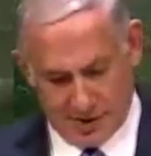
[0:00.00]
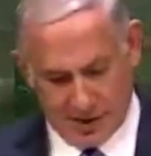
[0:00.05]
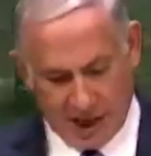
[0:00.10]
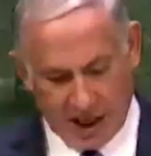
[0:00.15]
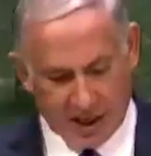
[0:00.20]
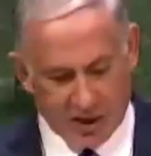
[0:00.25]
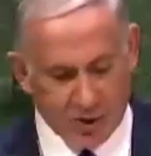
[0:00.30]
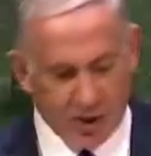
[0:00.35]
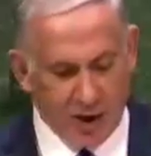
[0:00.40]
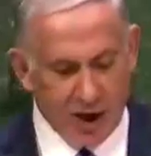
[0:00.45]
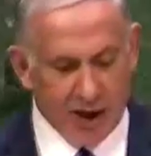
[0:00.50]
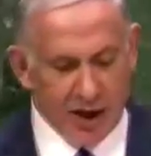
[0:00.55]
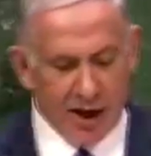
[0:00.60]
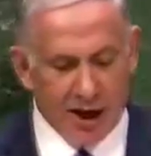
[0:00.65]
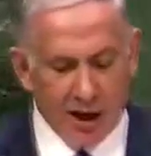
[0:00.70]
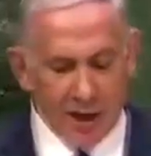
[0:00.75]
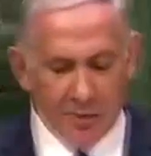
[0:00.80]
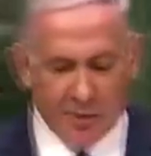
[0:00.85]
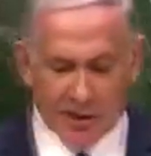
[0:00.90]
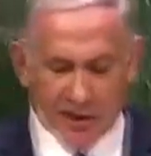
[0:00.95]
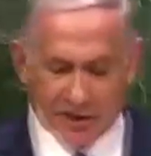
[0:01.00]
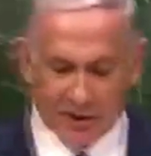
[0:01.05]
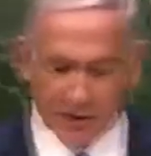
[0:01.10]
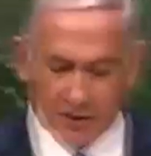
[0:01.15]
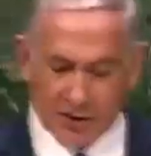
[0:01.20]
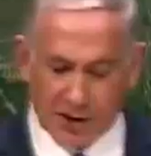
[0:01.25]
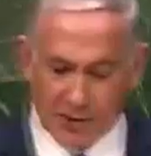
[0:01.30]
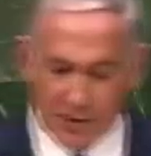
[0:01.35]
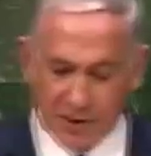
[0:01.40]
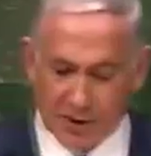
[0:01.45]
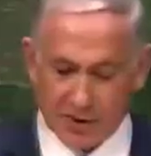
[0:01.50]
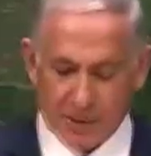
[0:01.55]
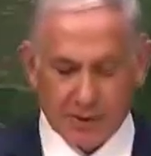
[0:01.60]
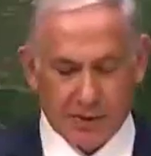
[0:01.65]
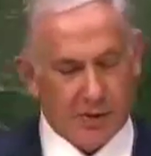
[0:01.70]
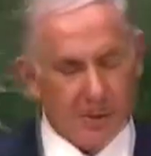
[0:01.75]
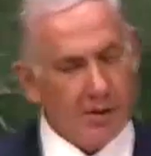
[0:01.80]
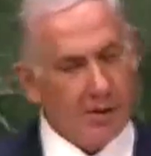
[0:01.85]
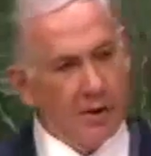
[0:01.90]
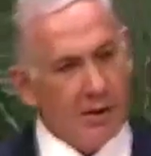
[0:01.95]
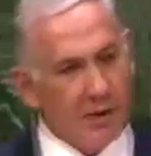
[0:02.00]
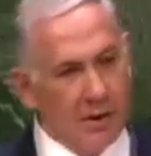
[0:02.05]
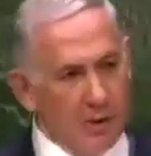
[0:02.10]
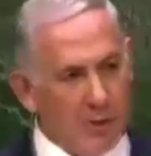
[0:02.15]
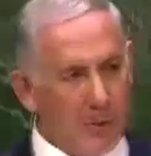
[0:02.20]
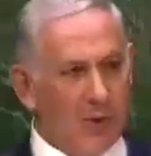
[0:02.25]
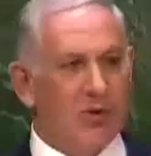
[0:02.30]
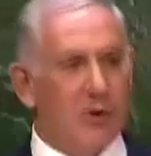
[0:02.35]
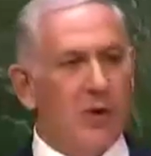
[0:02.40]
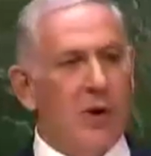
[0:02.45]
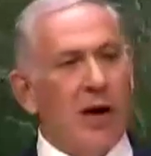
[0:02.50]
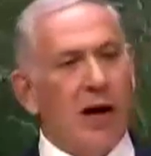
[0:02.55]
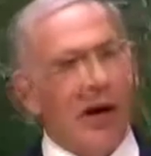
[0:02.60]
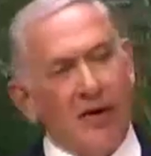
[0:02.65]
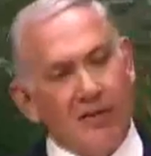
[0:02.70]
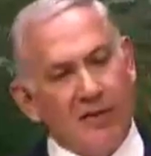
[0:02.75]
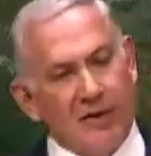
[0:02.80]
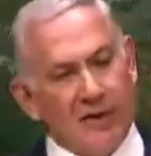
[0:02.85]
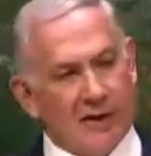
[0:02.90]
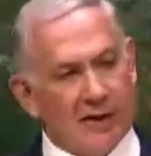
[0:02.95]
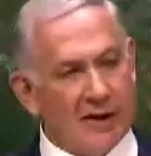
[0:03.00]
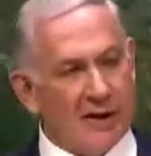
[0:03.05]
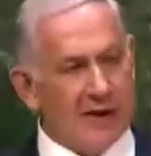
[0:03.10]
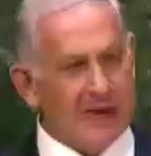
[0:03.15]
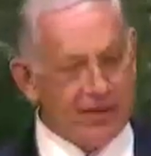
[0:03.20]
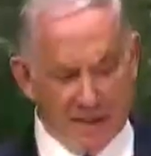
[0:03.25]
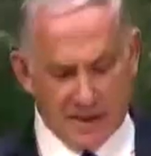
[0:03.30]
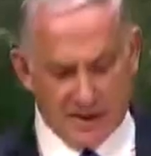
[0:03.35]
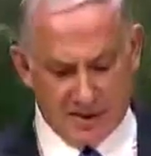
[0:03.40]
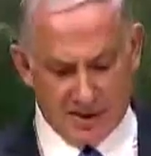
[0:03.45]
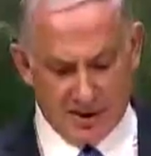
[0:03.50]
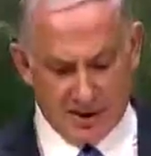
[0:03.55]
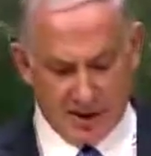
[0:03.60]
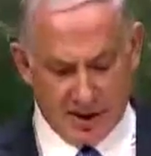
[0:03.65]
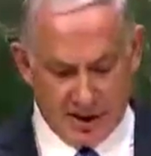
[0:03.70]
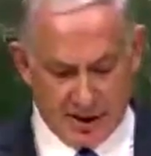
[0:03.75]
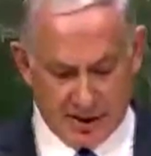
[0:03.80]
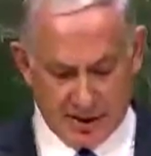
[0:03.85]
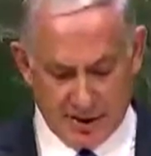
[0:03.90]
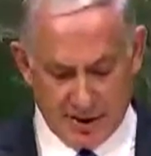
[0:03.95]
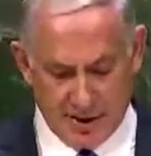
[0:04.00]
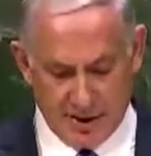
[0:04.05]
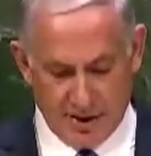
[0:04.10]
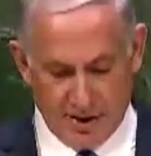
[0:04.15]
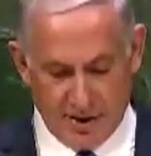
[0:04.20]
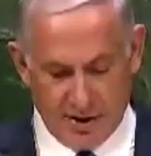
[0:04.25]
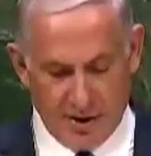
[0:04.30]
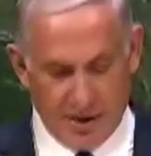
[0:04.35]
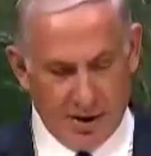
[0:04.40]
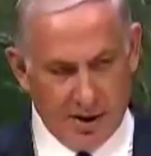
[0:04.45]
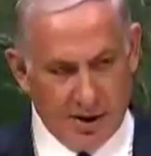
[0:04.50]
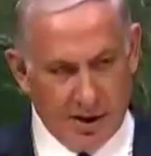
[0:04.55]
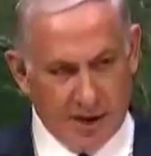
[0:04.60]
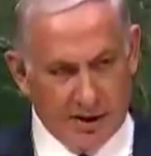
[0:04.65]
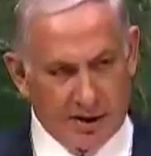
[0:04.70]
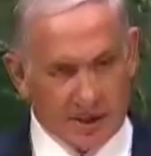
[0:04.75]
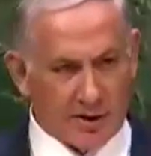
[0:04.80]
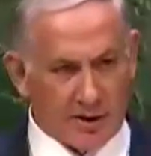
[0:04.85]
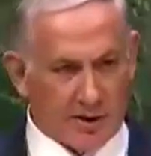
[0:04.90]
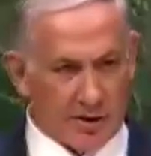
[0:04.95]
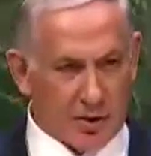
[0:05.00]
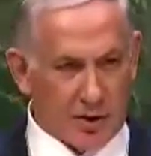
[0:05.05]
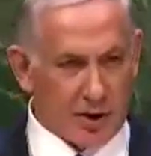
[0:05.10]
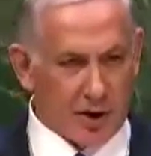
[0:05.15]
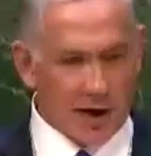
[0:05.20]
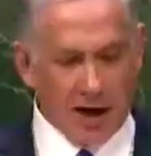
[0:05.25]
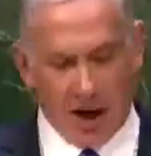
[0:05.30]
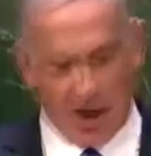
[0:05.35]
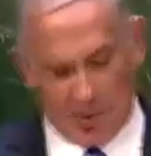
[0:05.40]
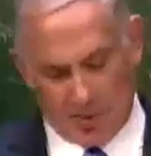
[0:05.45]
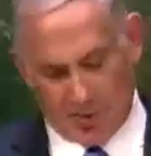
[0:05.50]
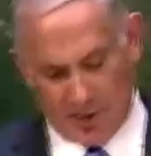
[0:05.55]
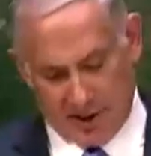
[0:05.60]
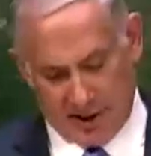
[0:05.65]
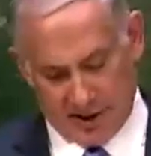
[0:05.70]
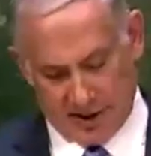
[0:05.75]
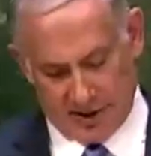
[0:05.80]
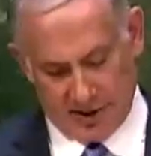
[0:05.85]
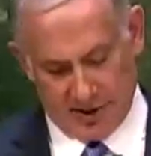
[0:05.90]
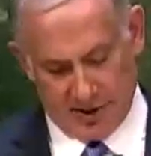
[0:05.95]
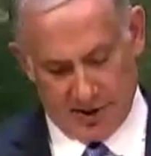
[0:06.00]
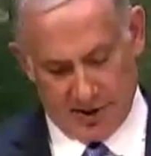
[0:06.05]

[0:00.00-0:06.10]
That's why in any peace agreement, which will obviously necessitate a territorial compromise,